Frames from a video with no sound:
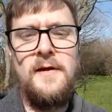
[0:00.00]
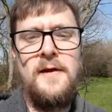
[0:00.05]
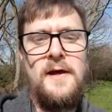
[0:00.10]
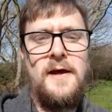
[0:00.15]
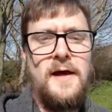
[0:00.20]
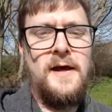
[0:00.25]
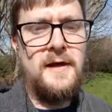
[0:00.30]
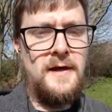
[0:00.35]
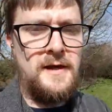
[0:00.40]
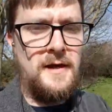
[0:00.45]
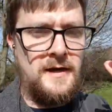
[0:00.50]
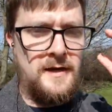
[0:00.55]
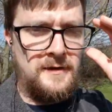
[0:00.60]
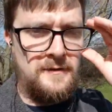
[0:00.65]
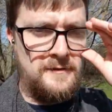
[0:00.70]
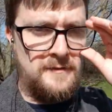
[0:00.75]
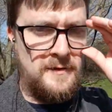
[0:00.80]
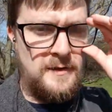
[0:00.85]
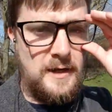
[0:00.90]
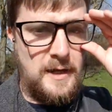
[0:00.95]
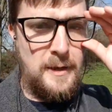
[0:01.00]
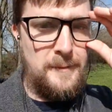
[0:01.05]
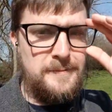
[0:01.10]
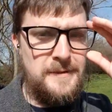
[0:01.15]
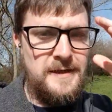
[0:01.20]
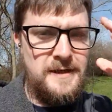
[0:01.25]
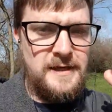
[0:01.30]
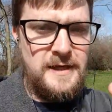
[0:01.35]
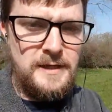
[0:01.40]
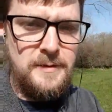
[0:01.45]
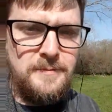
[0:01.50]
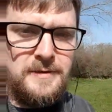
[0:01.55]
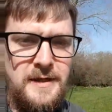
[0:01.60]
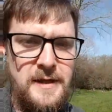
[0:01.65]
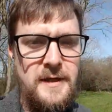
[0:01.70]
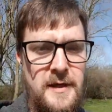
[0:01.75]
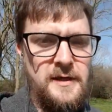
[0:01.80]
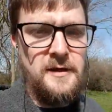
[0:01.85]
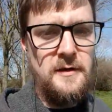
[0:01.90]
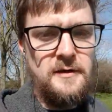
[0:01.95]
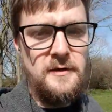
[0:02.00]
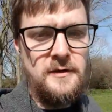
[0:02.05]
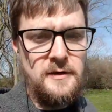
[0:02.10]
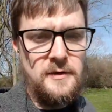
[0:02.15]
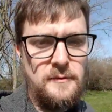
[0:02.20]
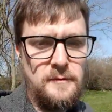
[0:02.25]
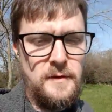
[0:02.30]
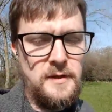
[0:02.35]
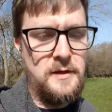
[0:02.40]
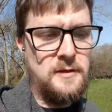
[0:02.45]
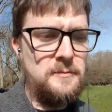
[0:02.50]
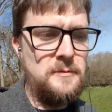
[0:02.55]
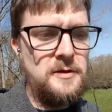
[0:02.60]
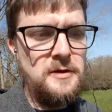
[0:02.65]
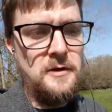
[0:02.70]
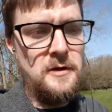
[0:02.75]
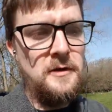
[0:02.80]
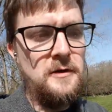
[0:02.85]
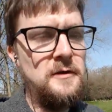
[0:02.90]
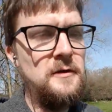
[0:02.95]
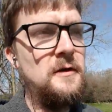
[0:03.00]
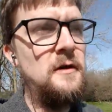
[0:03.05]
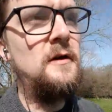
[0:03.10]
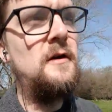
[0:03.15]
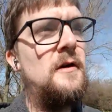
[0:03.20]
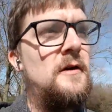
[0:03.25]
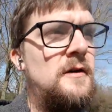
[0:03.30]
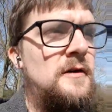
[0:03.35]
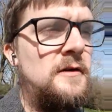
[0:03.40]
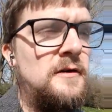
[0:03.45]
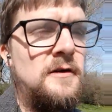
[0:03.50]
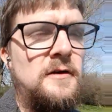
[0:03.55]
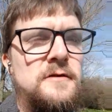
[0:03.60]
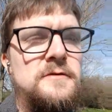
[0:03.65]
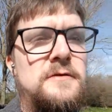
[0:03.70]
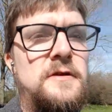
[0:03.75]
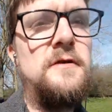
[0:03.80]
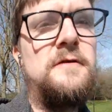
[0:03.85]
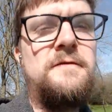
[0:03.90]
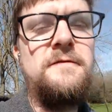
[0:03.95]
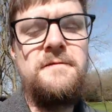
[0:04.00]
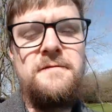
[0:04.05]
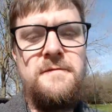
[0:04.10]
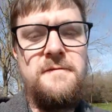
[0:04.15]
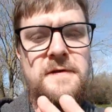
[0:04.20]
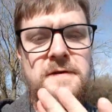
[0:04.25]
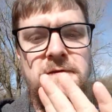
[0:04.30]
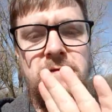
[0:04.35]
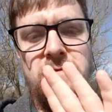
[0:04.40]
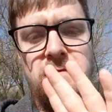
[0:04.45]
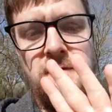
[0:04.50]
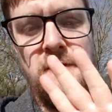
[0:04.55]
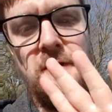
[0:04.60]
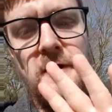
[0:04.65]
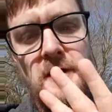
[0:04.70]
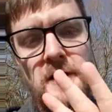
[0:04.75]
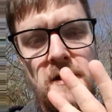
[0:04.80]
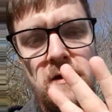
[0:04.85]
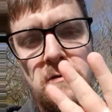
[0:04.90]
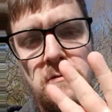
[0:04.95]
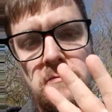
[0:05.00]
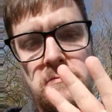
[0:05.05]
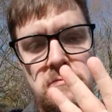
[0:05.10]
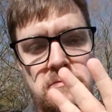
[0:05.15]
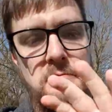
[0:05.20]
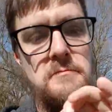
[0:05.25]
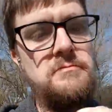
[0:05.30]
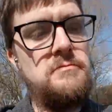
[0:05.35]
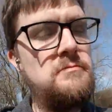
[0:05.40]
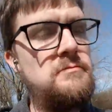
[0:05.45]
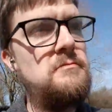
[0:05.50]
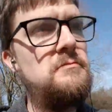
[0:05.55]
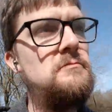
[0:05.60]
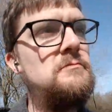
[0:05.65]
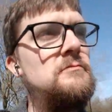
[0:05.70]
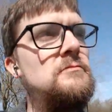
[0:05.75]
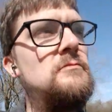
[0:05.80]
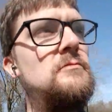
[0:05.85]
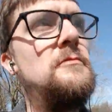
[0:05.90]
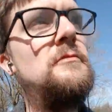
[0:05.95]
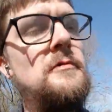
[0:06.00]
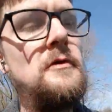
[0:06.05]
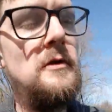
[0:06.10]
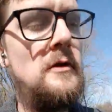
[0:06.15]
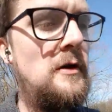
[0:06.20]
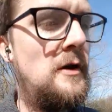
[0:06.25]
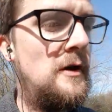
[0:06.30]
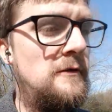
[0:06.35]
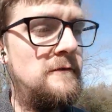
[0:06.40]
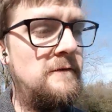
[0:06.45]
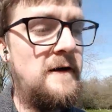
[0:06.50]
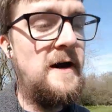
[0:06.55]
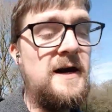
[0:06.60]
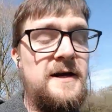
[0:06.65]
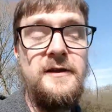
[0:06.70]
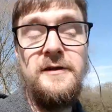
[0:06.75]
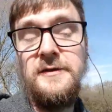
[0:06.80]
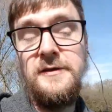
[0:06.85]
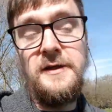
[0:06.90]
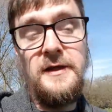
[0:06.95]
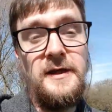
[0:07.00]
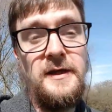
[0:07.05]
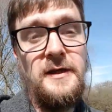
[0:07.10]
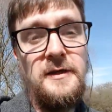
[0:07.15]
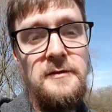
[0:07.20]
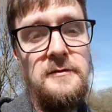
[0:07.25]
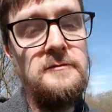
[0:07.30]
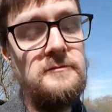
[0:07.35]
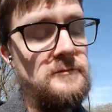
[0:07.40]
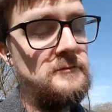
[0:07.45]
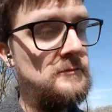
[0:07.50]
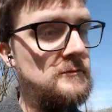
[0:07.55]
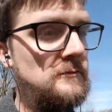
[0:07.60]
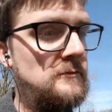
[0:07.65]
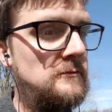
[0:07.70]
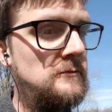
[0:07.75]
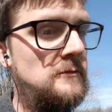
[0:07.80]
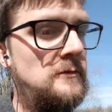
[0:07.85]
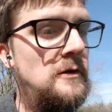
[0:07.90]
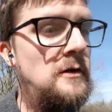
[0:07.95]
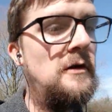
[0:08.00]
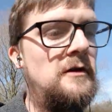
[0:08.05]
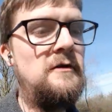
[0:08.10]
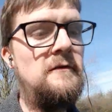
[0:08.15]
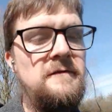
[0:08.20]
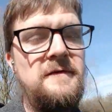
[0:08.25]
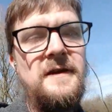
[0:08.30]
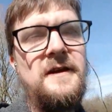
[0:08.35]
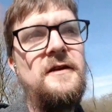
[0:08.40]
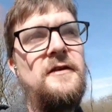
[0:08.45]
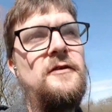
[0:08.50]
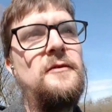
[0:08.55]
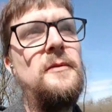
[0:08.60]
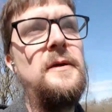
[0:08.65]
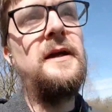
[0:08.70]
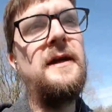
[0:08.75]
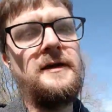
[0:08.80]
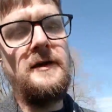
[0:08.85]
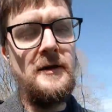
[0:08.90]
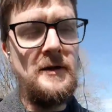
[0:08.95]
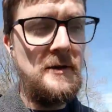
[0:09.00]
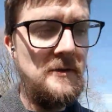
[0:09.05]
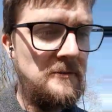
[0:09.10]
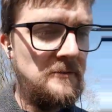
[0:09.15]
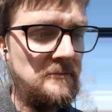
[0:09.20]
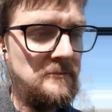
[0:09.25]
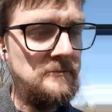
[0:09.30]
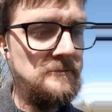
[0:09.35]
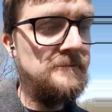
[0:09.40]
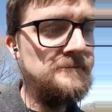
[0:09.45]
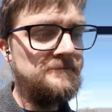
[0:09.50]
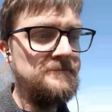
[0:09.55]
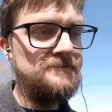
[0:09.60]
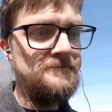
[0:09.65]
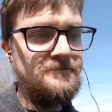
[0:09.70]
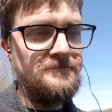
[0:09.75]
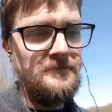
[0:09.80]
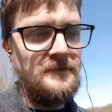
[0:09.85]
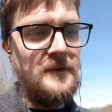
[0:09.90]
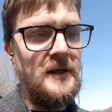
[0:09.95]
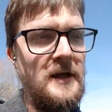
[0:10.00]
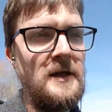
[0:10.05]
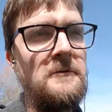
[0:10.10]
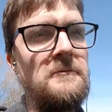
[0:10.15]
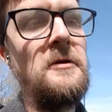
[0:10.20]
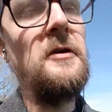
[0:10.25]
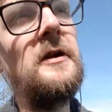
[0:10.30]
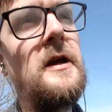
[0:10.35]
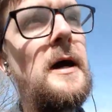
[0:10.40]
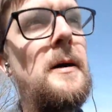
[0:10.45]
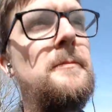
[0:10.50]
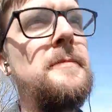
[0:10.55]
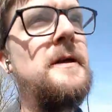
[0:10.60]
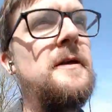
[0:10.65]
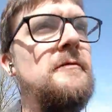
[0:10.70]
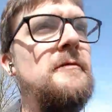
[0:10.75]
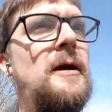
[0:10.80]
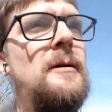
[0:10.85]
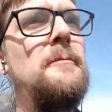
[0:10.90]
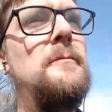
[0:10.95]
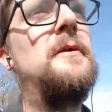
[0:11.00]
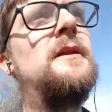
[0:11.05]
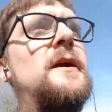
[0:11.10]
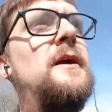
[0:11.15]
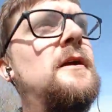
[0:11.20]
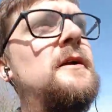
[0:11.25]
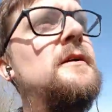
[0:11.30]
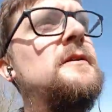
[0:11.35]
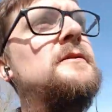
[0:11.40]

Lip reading: Hi guys, Happy Gamer here and welcome to the 5th day and final day of Villains Week here on RP Rambling.